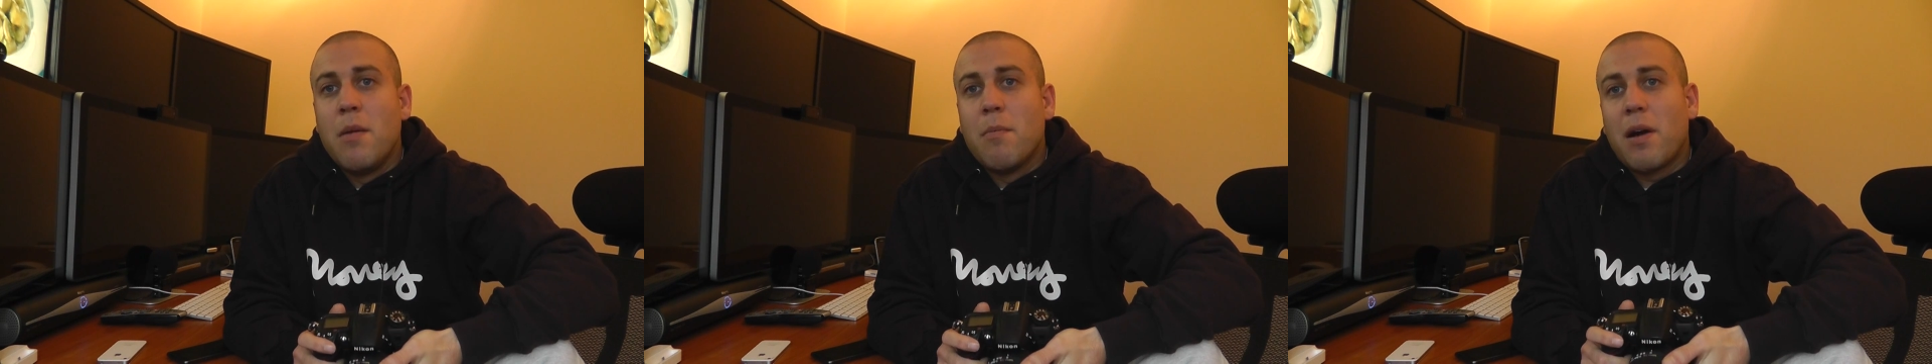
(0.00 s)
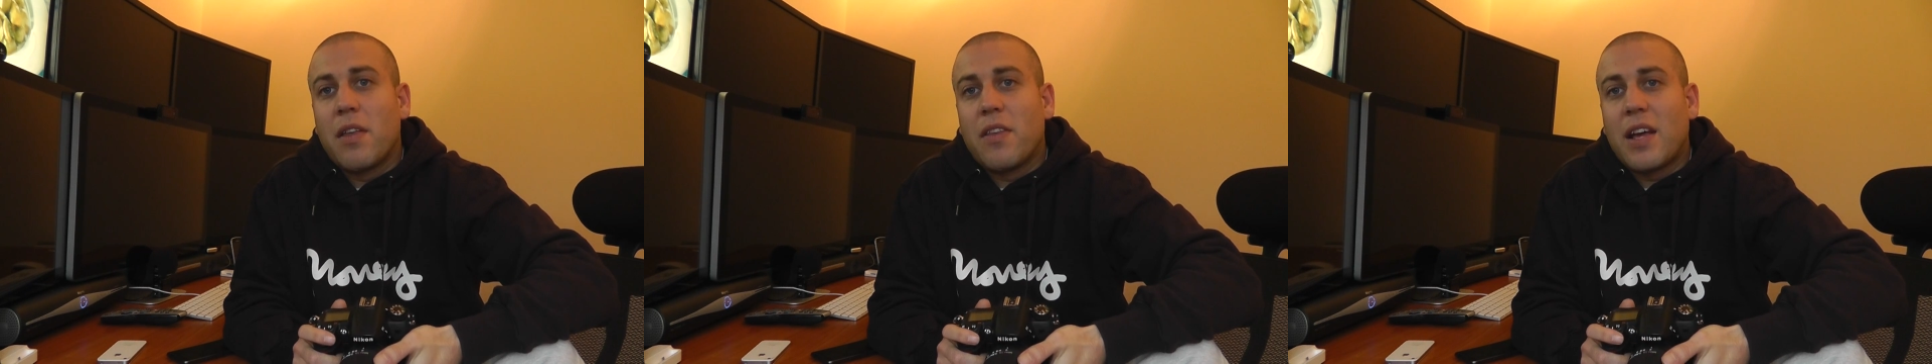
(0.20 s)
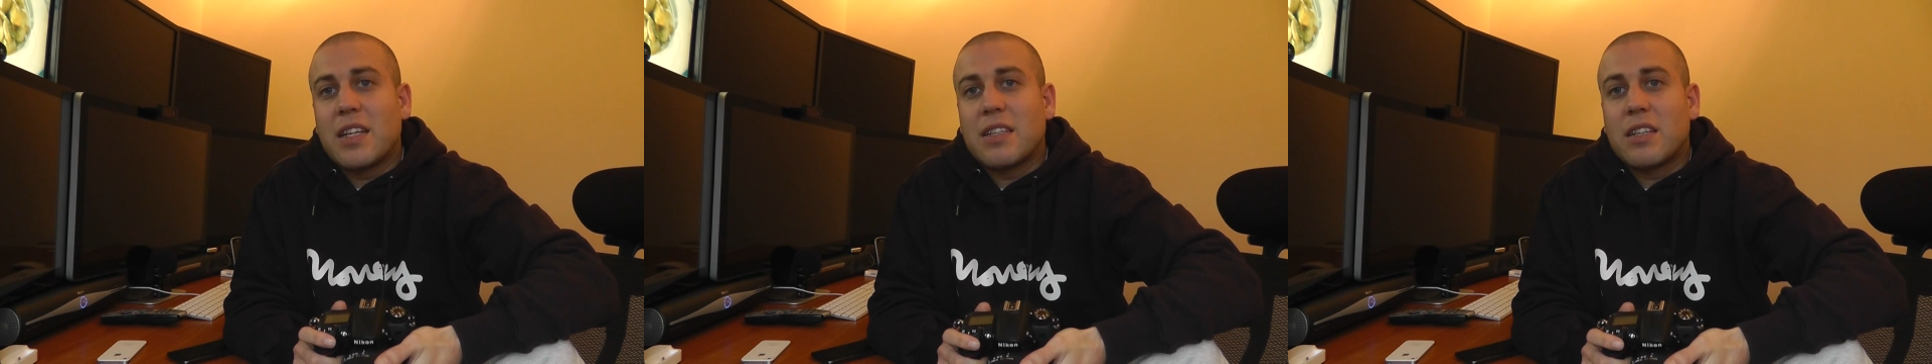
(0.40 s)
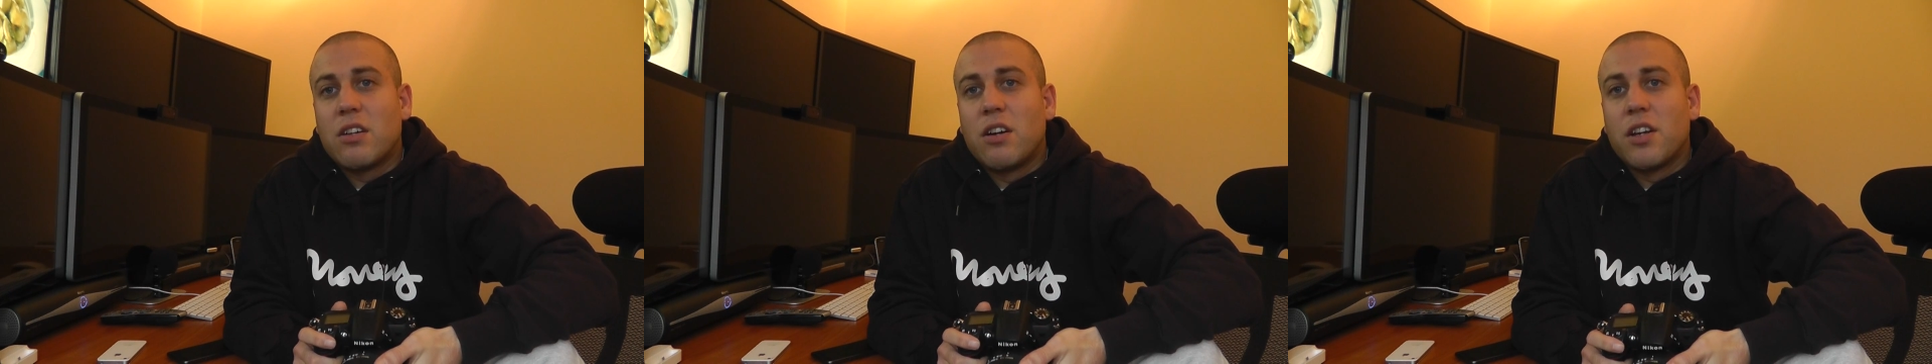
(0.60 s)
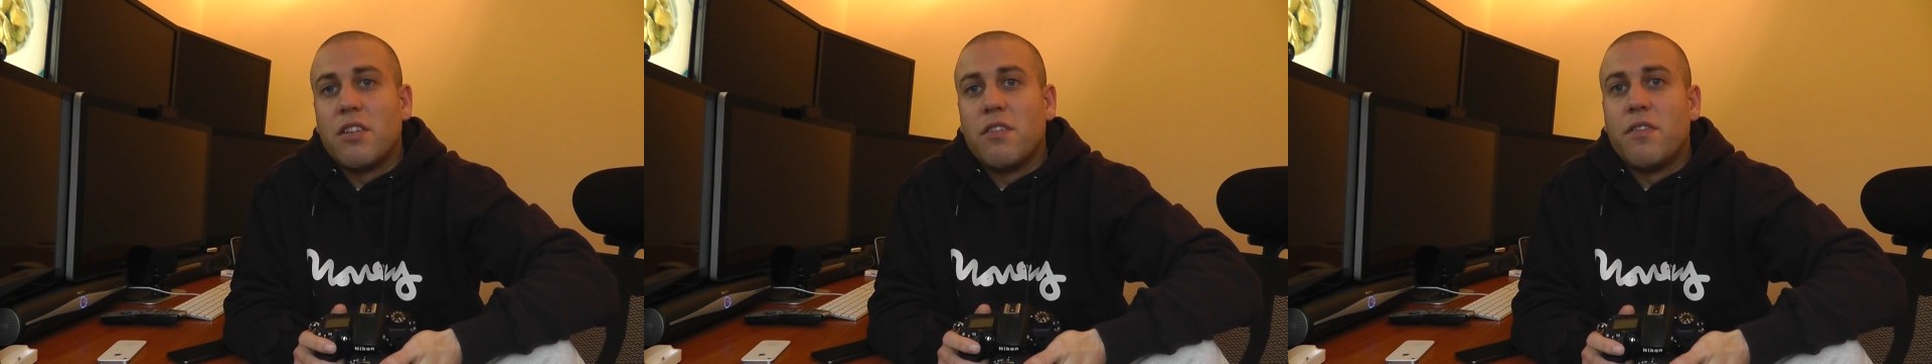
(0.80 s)
but that's
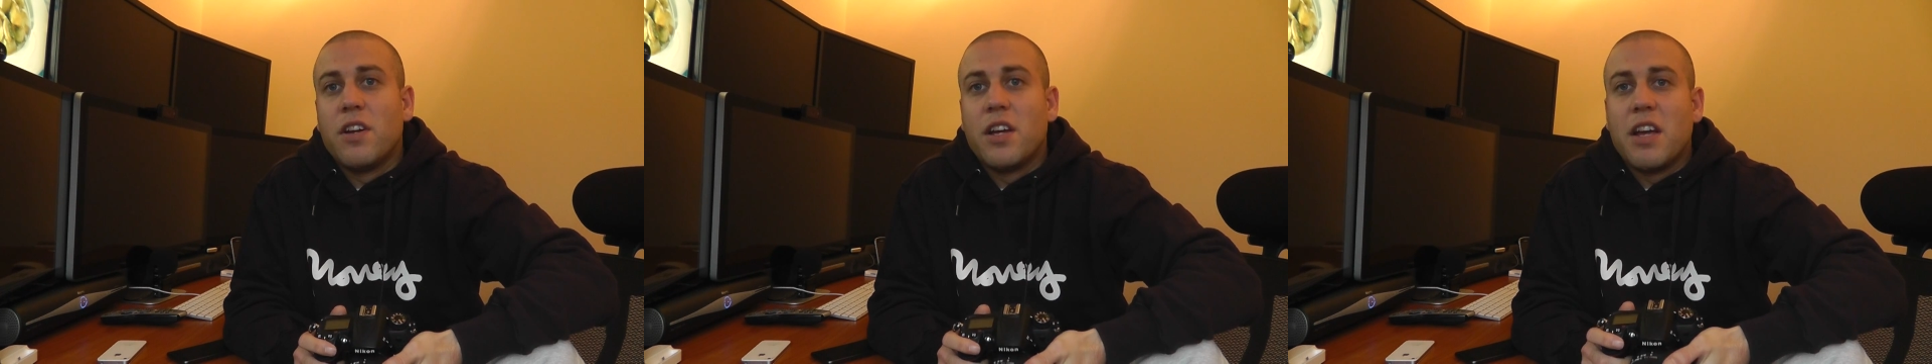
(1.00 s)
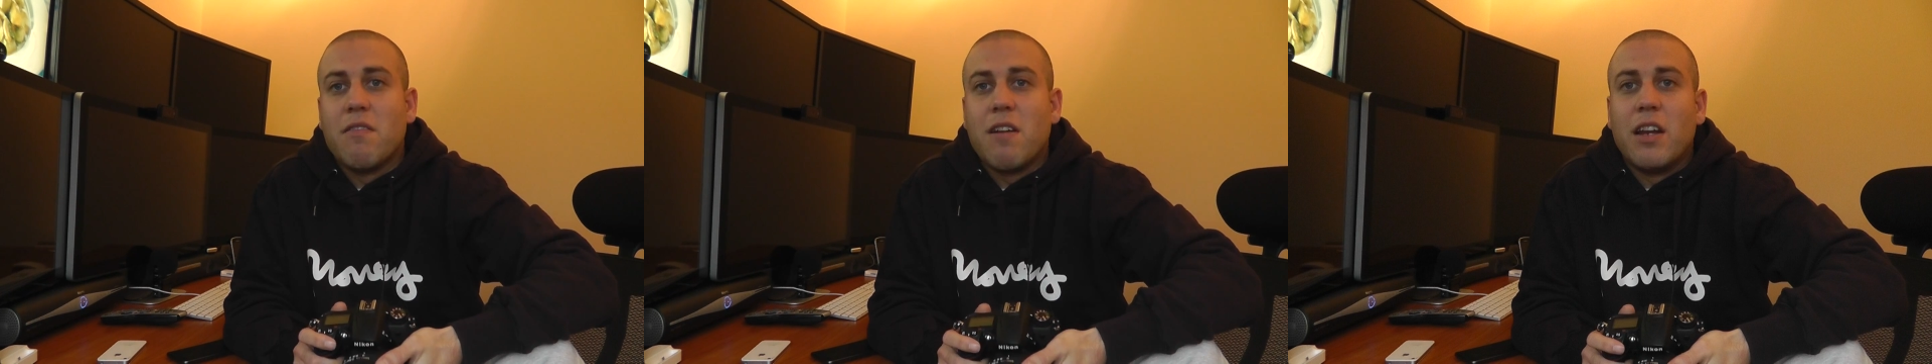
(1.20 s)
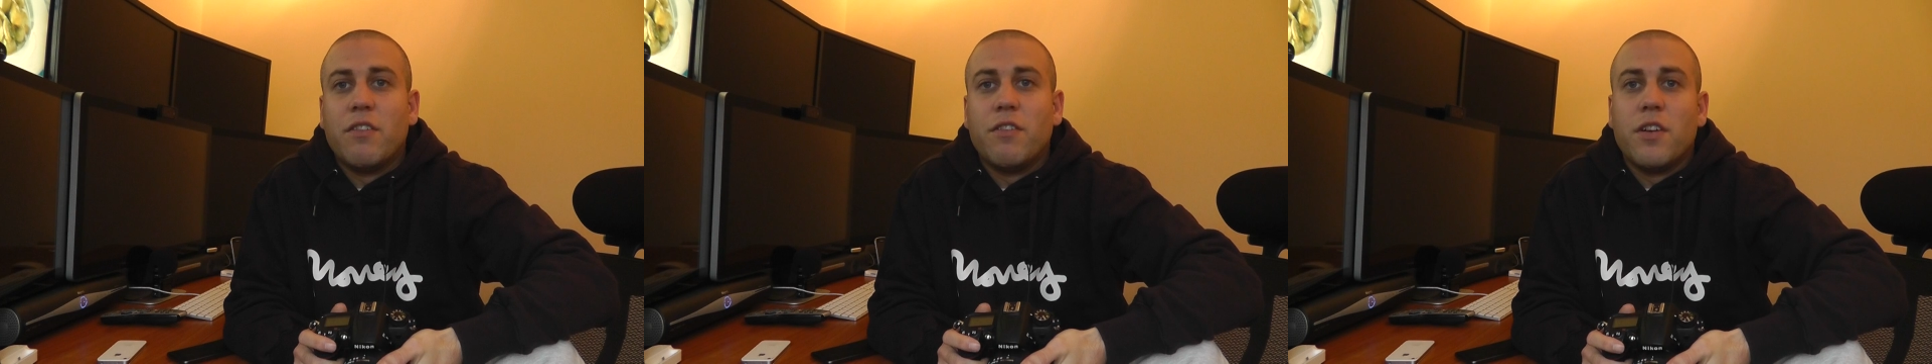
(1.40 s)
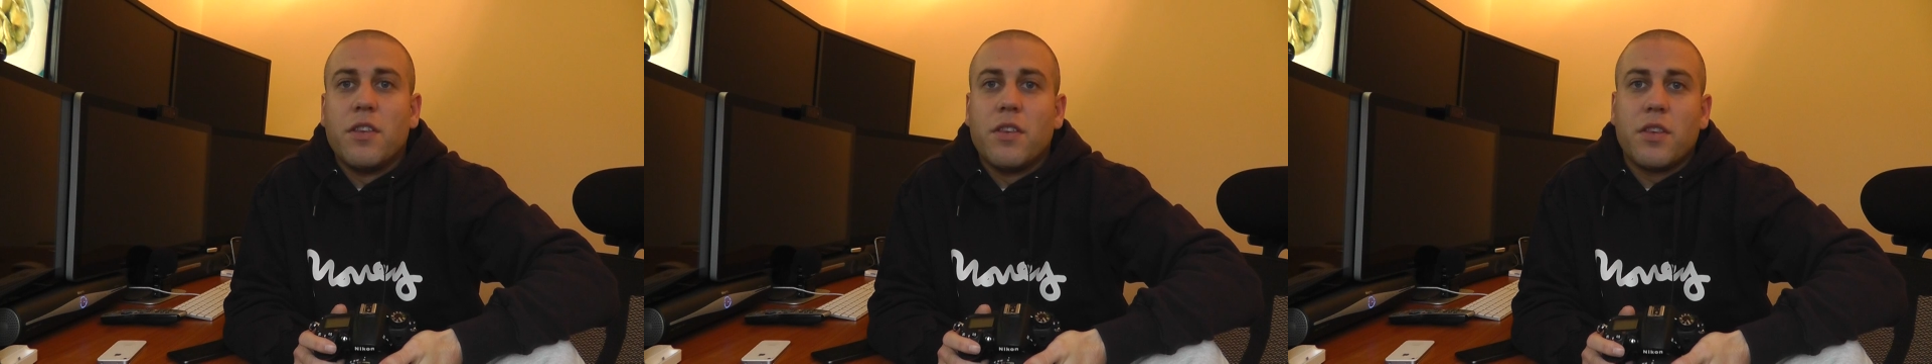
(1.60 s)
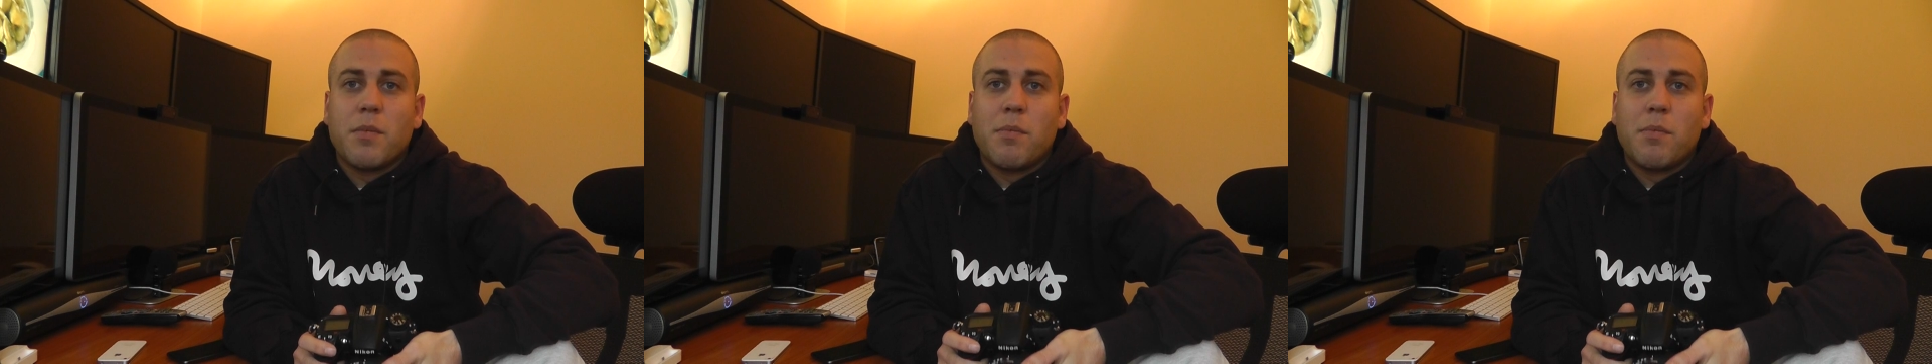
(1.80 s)
kind of irrelevant.